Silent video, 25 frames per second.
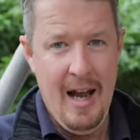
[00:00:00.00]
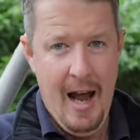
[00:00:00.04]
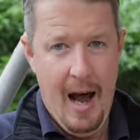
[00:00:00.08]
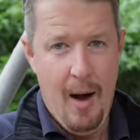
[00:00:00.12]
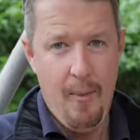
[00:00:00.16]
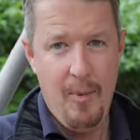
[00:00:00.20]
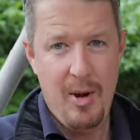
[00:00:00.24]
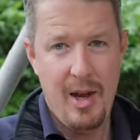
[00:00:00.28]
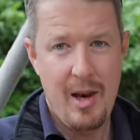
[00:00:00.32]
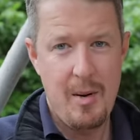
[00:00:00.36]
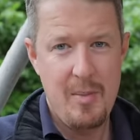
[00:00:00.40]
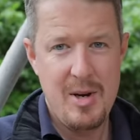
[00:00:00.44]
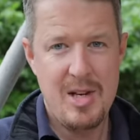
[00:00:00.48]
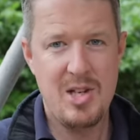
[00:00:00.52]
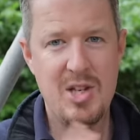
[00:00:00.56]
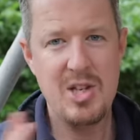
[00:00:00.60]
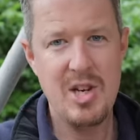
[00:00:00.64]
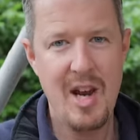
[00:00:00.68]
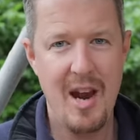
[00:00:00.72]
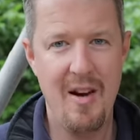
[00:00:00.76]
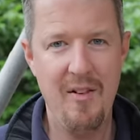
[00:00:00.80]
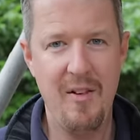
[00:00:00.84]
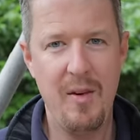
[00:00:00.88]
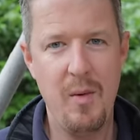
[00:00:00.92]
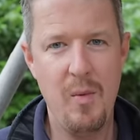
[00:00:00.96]
And we're going to be
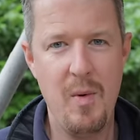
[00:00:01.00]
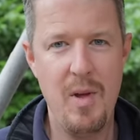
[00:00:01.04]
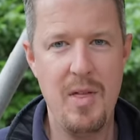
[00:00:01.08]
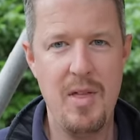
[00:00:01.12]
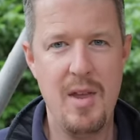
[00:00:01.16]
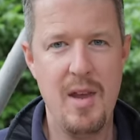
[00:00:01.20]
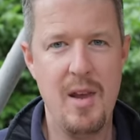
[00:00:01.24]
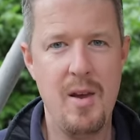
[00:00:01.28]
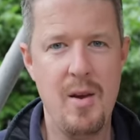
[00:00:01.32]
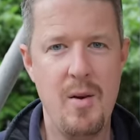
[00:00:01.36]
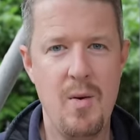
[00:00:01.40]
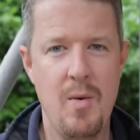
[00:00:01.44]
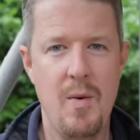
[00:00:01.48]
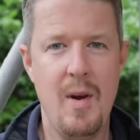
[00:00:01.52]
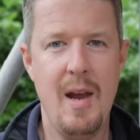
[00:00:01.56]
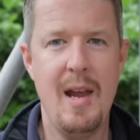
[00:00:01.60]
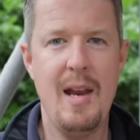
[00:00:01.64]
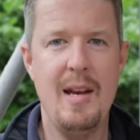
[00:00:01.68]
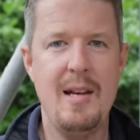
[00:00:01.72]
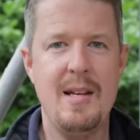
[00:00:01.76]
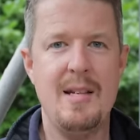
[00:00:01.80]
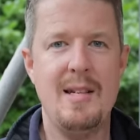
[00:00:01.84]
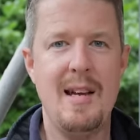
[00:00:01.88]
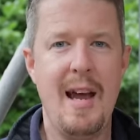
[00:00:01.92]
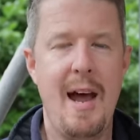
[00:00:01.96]
sharing with you
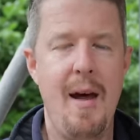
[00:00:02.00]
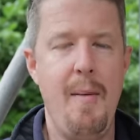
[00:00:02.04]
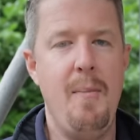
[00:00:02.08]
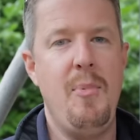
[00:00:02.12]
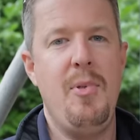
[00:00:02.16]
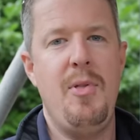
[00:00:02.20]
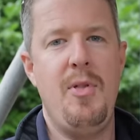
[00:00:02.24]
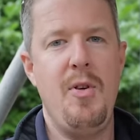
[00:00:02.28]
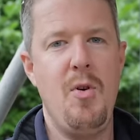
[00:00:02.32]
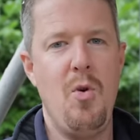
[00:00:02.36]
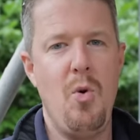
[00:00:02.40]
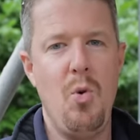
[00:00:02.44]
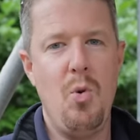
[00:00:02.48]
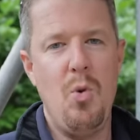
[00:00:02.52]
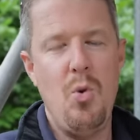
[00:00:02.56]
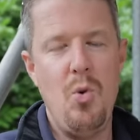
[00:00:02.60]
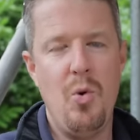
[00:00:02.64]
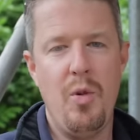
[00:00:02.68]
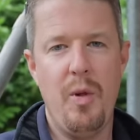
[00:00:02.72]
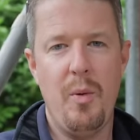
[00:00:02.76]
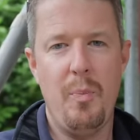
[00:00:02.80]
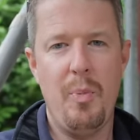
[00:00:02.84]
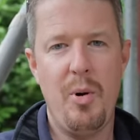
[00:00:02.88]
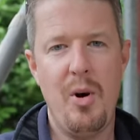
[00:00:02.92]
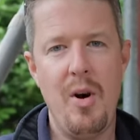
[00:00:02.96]
in depth all
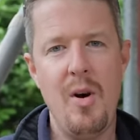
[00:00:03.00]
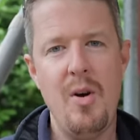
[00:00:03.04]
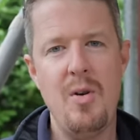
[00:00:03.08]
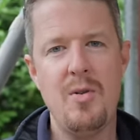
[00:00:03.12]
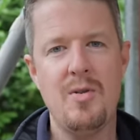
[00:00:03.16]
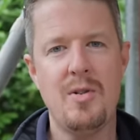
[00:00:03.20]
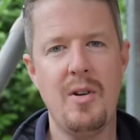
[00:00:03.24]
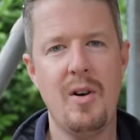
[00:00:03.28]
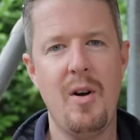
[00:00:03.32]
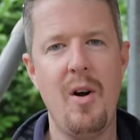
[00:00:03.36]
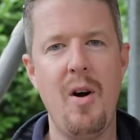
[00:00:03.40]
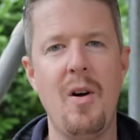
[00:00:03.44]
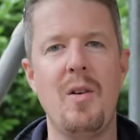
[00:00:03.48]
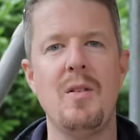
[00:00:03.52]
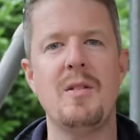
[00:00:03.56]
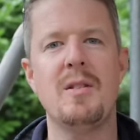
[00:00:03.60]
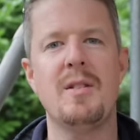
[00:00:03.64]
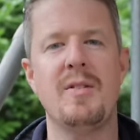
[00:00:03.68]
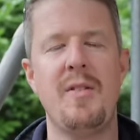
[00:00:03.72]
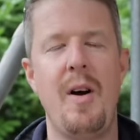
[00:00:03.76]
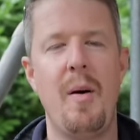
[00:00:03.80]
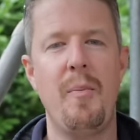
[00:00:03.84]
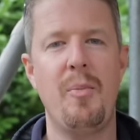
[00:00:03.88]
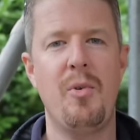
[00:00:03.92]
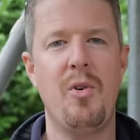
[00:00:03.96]
the pros and cons
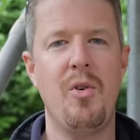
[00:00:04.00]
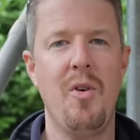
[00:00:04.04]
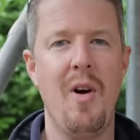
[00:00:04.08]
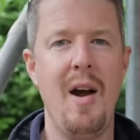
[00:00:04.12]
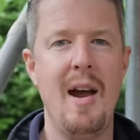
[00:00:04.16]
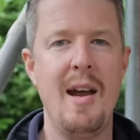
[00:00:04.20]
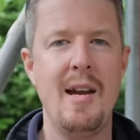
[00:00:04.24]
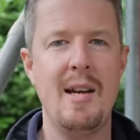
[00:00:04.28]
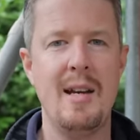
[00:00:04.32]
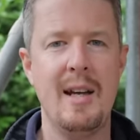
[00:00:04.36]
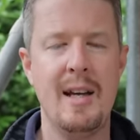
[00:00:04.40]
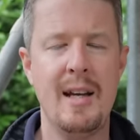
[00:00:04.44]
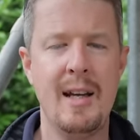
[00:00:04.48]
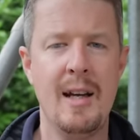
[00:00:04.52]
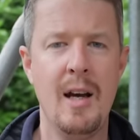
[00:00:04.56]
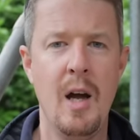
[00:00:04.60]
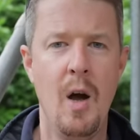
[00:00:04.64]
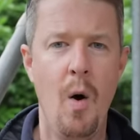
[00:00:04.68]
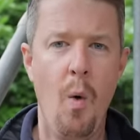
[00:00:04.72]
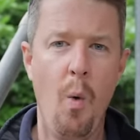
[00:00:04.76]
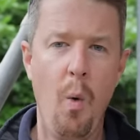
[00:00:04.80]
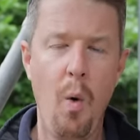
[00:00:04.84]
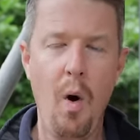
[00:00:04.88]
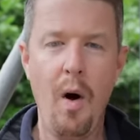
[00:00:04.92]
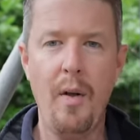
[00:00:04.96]
of upgrading.
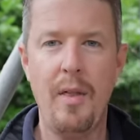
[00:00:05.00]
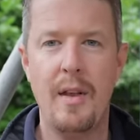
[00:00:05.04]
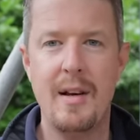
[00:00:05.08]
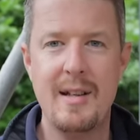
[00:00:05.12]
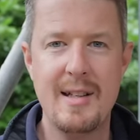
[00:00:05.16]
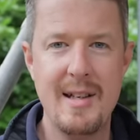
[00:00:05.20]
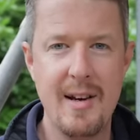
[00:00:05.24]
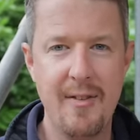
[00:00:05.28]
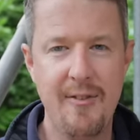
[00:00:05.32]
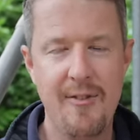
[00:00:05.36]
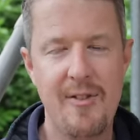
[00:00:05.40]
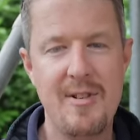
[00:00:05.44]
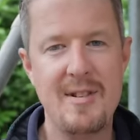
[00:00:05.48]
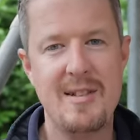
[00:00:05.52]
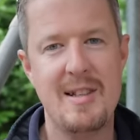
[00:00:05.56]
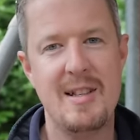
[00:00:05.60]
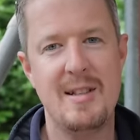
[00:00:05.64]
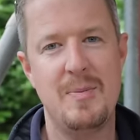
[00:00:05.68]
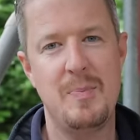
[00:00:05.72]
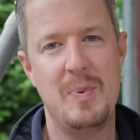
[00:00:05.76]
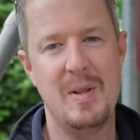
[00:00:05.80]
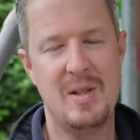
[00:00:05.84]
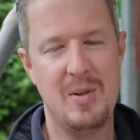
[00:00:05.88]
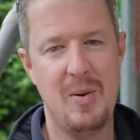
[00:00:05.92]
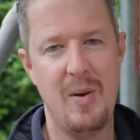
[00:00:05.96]
What are the differences
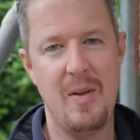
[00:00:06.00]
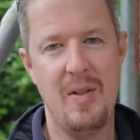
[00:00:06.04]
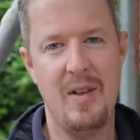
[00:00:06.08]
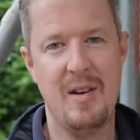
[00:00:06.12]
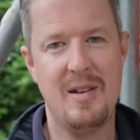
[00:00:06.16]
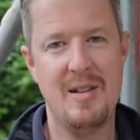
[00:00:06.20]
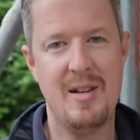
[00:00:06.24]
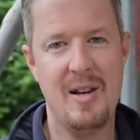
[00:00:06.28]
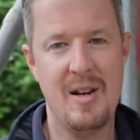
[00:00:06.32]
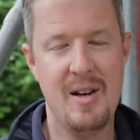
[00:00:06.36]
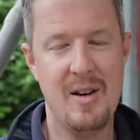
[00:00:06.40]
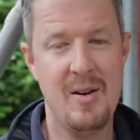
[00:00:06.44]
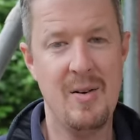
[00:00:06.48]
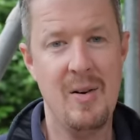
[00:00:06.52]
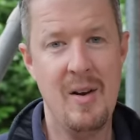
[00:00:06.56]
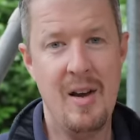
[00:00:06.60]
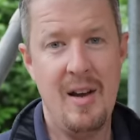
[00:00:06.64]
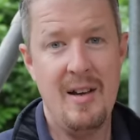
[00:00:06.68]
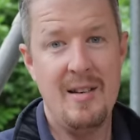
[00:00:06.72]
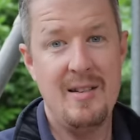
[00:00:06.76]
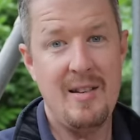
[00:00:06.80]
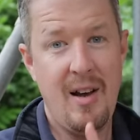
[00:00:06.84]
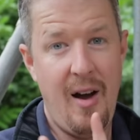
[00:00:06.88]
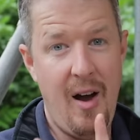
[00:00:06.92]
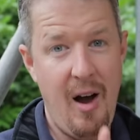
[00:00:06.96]
between the two?
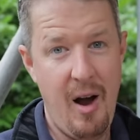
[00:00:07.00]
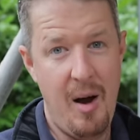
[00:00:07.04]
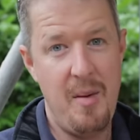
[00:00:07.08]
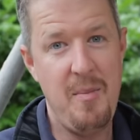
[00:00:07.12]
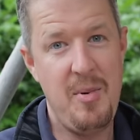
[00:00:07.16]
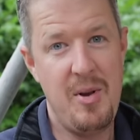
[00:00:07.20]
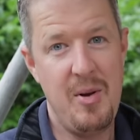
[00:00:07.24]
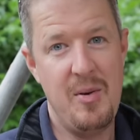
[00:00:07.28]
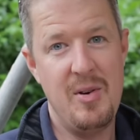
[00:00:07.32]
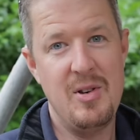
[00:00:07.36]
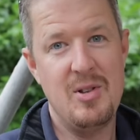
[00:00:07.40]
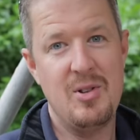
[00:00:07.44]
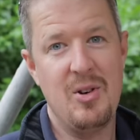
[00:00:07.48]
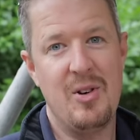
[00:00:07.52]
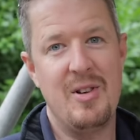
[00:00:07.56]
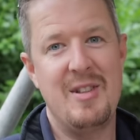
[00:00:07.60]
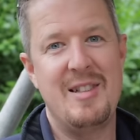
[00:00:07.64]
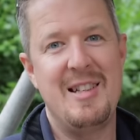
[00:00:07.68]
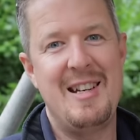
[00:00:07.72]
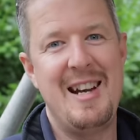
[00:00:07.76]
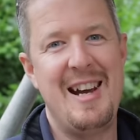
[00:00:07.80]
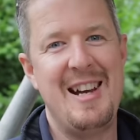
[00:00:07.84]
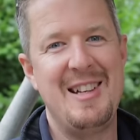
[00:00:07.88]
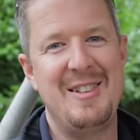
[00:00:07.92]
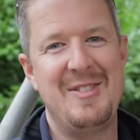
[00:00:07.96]
So I hope you enjoyed
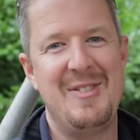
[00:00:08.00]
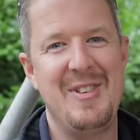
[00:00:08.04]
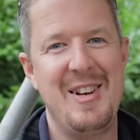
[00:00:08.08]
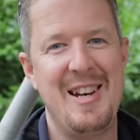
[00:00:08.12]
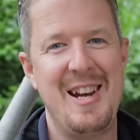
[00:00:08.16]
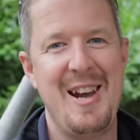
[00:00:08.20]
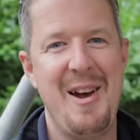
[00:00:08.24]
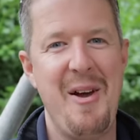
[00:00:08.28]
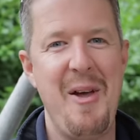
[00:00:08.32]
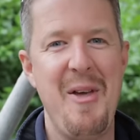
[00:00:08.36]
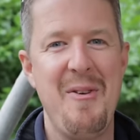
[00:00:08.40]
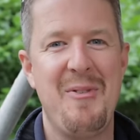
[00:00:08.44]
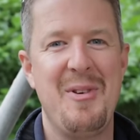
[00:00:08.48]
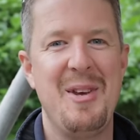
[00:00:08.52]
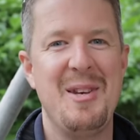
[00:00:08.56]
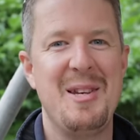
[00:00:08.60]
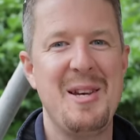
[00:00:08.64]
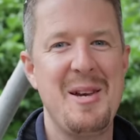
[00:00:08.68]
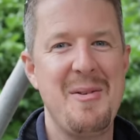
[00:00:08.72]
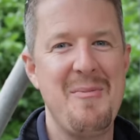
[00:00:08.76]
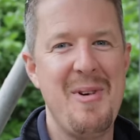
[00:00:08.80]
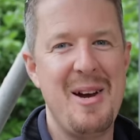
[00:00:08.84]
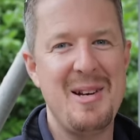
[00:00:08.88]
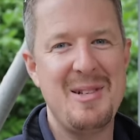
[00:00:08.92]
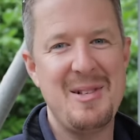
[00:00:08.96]
today's video. If you
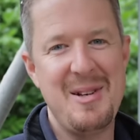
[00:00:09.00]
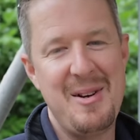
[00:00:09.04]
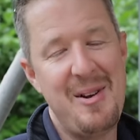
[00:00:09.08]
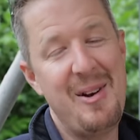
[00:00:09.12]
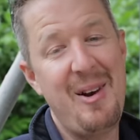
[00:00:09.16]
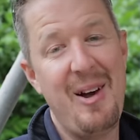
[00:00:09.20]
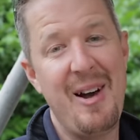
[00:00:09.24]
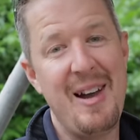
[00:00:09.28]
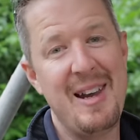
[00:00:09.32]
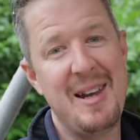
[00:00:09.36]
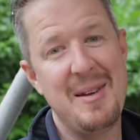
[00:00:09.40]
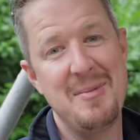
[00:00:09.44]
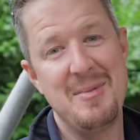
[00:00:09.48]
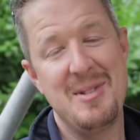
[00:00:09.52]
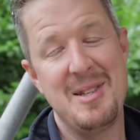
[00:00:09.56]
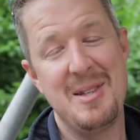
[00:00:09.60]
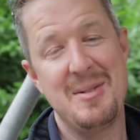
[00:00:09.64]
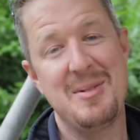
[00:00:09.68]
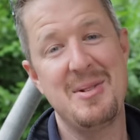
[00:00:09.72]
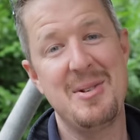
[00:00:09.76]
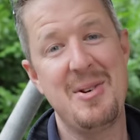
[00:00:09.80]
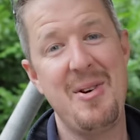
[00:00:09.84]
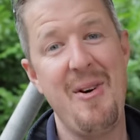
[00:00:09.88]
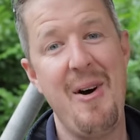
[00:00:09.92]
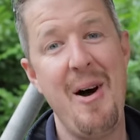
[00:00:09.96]
do, make sure you like and
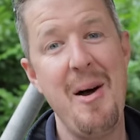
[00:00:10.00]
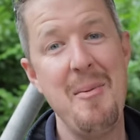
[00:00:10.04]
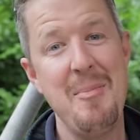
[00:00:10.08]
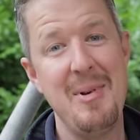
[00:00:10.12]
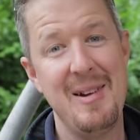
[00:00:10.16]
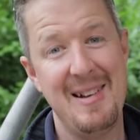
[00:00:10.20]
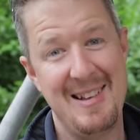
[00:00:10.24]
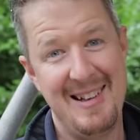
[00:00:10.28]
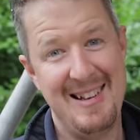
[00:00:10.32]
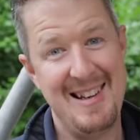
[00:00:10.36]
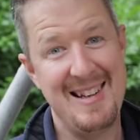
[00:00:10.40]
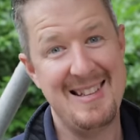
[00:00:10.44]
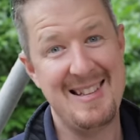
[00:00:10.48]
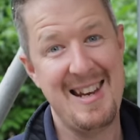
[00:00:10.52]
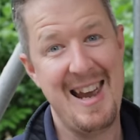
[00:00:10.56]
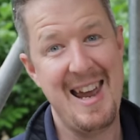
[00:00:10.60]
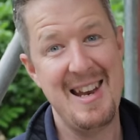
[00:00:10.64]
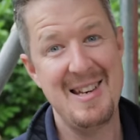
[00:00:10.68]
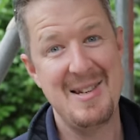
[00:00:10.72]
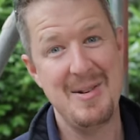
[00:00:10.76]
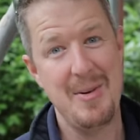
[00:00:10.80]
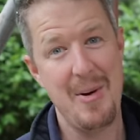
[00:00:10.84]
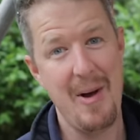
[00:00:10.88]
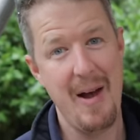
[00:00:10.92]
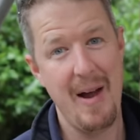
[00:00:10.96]
subscribe, and let's get
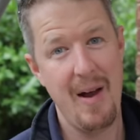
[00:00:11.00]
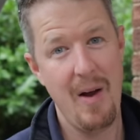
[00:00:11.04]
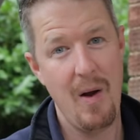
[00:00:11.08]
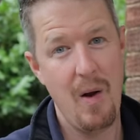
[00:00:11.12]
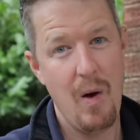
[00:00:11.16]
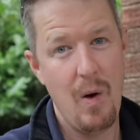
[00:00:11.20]
into it.